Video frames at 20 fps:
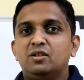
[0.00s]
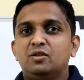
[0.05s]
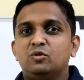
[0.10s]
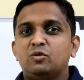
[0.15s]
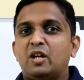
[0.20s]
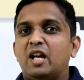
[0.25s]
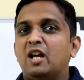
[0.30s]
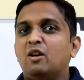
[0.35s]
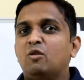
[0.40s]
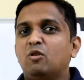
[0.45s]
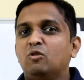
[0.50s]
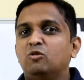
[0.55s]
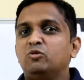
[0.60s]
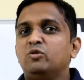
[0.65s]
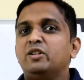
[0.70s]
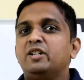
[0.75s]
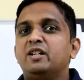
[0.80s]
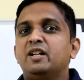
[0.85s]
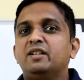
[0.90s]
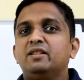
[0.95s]
So I have
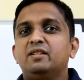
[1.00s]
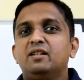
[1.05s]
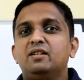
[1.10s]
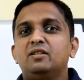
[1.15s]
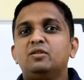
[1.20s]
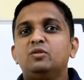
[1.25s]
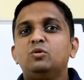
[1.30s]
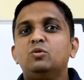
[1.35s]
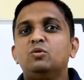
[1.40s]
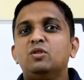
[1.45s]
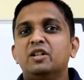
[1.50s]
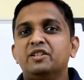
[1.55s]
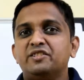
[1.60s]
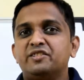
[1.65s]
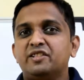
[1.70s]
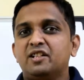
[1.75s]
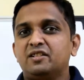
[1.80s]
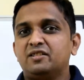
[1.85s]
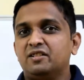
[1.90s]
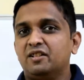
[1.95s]
also written two
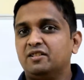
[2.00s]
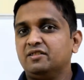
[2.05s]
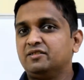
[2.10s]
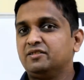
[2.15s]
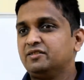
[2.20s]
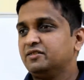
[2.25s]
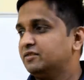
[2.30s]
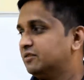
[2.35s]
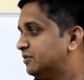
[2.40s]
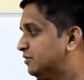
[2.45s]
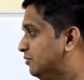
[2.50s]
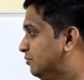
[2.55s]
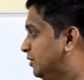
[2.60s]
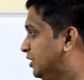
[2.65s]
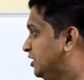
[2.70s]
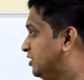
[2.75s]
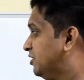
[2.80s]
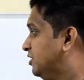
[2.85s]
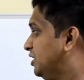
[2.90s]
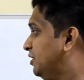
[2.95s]
constructors.
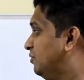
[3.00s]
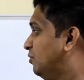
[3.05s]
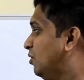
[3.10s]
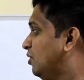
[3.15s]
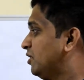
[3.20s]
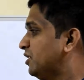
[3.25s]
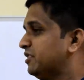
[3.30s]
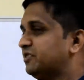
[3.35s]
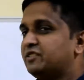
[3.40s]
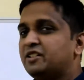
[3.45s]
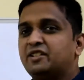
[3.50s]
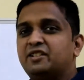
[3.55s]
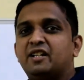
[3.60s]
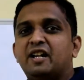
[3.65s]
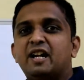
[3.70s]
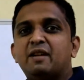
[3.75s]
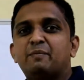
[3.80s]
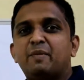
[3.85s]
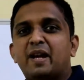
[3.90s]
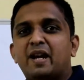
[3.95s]
One is default constructor
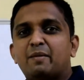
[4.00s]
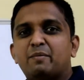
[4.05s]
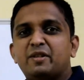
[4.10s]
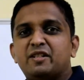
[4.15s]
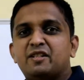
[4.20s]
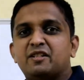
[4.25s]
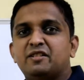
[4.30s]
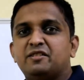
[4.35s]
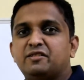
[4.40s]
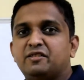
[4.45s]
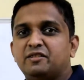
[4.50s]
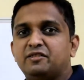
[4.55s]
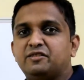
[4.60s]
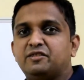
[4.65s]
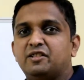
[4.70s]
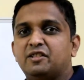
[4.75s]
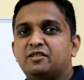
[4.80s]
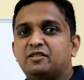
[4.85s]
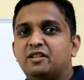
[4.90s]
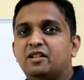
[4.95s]
and parameterized
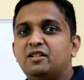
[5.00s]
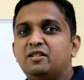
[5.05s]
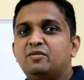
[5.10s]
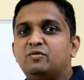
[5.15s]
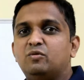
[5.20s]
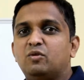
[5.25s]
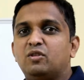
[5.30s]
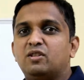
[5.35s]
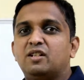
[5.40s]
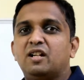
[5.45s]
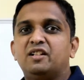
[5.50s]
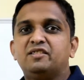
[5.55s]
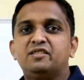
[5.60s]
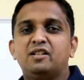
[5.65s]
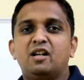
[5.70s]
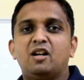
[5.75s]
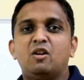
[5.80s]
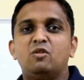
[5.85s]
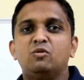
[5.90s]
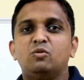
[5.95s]
constructor for class
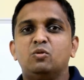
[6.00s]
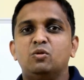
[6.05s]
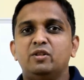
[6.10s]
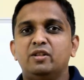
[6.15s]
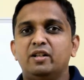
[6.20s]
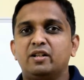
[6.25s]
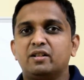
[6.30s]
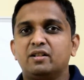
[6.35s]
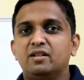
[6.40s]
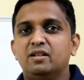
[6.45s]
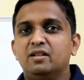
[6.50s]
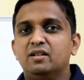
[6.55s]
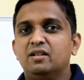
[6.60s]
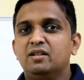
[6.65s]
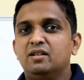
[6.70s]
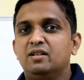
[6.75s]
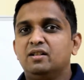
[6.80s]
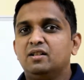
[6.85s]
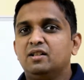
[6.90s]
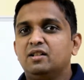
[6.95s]
account holder.
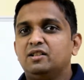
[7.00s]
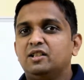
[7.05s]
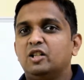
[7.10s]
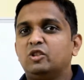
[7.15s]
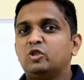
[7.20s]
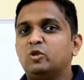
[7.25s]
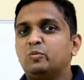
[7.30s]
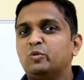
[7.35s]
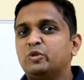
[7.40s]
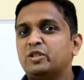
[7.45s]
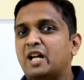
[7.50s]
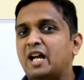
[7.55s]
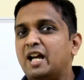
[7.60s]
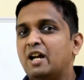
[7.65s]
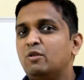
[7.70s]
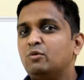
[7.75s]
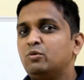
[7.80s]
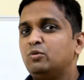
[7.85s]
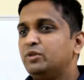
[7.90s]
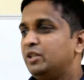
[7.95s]
Now suppose I
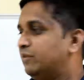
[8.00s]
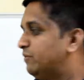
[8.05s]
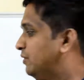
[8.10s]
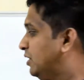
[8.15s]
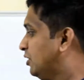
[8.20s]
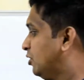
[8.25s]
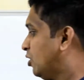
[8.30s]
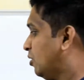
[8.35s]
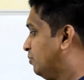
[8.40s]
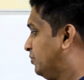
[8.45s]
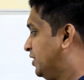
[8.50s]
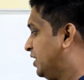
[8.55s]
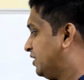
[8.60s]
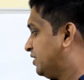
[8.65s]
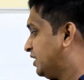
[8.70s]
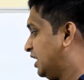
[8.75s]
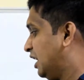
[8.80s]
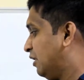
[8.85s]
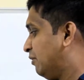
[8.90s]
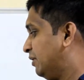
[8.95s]
have two different
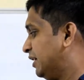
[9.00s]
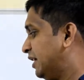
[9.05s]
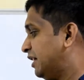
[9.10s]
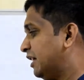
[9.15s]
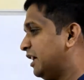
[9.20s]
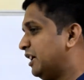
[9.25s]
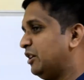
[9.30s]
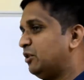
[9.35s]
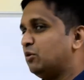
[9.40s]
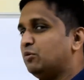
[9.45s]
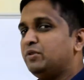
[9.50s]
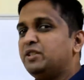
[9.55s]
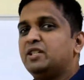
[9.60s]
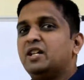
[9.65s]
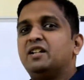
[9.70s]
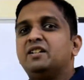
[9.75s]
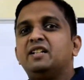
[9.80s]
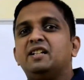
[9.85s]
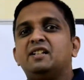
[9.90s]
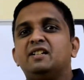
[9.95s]
objects A1 and A2 which
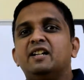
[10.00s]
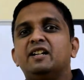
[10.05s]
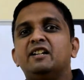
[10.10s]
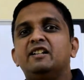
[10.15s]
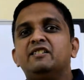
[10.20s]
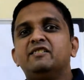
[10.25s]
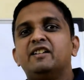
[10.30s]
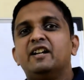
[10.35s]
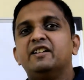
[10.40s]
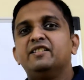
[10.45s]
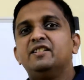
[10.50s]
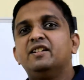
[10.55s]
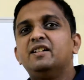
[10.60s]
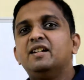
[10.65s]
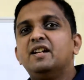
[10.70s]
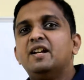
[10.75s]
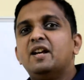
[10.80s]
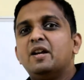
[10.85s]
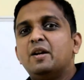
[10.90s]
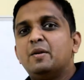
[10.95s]
are declared inside
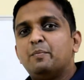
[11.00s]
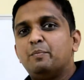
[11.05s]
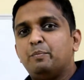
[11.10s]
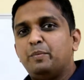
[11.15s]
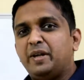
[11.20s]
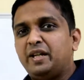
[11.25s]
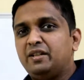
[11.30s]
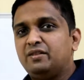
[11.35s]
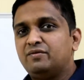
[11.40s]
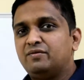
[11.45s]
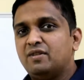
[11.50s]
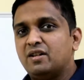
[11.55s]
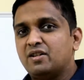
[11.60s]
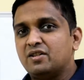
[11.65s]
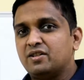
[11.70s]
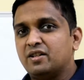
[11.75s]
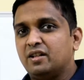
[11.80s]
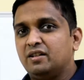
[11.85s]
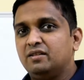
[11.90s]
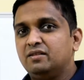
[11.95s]
the main
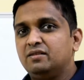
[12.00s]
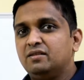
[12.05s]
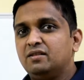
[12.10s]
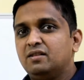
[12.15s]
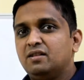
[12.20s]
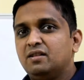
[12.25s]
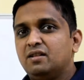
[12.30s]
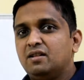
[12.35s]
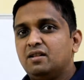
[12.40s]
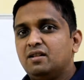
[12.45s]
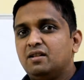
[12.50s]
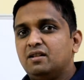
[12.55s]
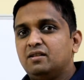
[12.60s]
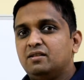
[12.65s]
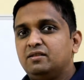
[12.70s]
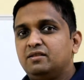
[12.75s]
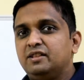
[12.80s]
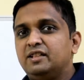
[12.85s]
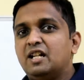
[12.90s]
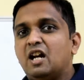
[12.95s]
function.
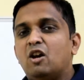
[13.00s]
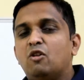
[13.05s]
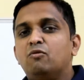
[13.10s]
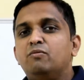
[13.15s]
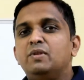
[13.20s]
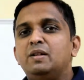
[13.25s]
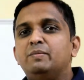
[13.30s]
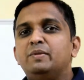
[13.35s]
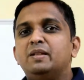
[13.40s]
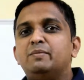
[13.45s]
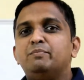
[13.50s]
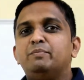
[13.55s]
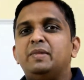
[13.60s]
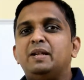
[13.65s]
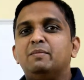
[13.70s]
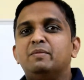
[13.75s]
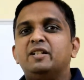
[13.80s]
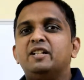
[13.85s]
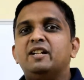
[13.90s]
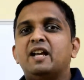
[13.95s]
Then how will be the
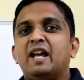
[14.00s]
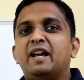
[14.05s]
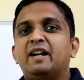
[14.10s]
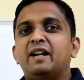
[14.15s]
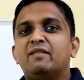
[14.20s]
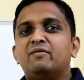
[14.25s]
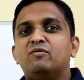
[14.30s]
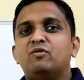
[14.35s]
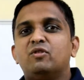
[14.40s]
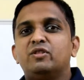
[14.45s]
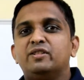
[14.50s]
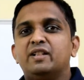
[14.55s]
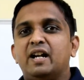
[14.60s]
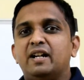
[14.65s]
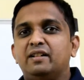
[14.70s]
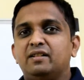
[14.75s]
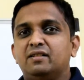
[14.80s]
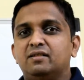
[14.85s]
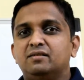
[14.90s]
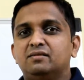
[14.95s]
memory diagram for
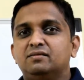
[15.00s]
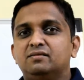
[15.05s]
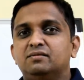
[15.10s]
that?